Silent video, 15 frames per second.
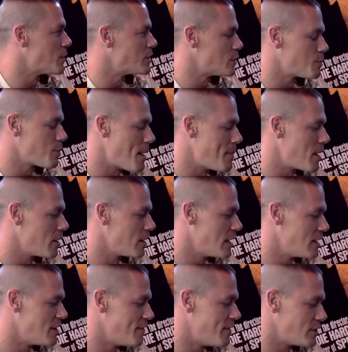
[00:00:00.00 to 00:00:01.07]
which is
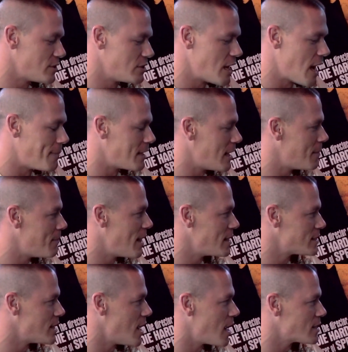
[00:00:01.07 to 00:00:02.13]
primarily a division dominated by
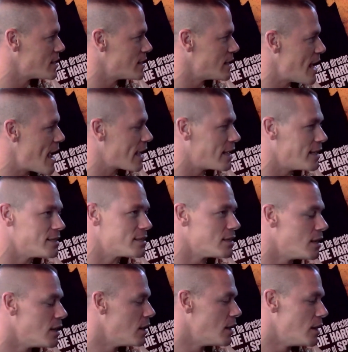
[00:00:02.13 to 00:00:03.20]
the Sox and the Yankees.
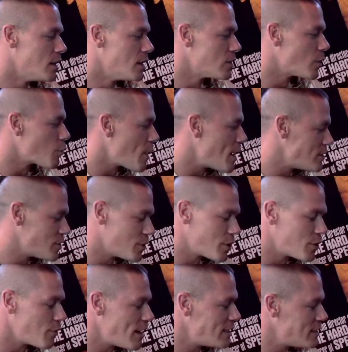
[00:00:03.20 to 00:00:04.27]
The Rays are a
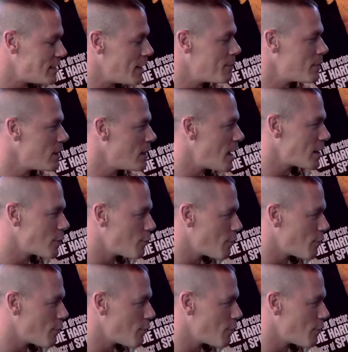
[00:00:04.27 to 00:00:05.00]
great team with a lot of